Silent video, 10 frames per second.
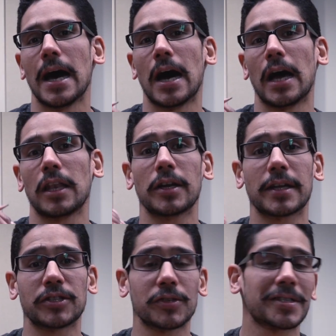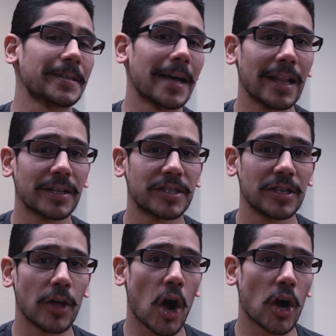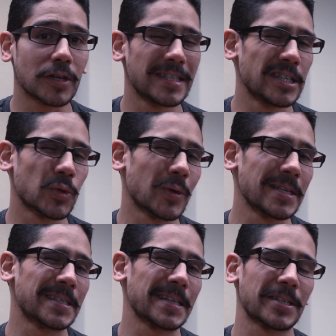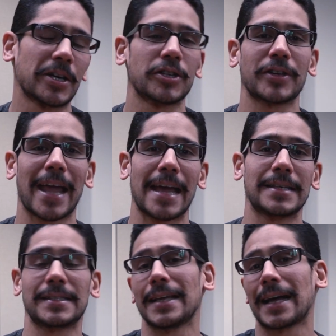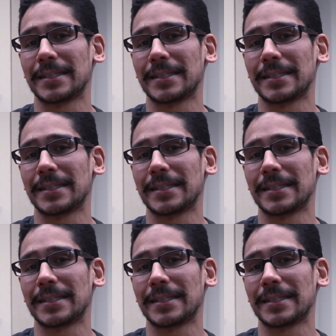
uh, look into Synology, the R T twenty-six hundred A C.